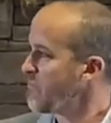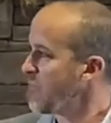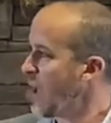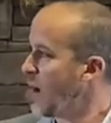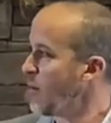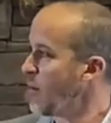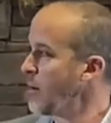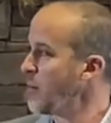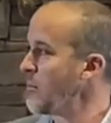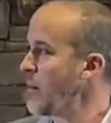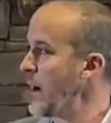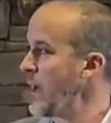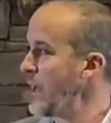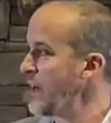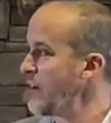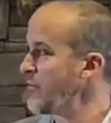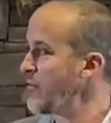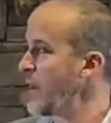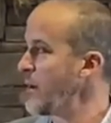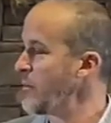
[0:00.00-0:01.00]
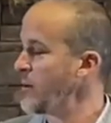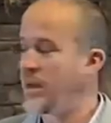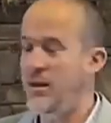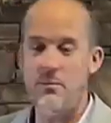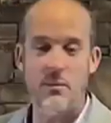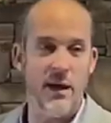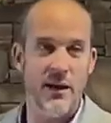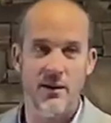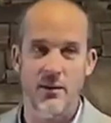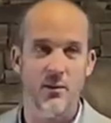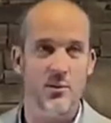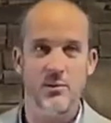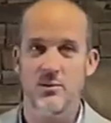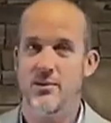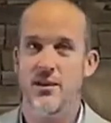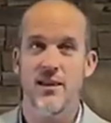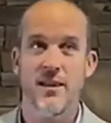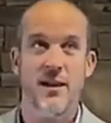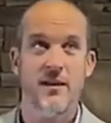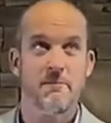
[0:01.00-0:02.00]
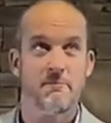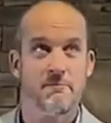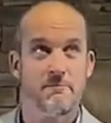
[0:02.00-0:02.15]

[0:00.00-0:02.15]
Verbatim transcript: I wouldn't mind if that, never mind, I won't say that.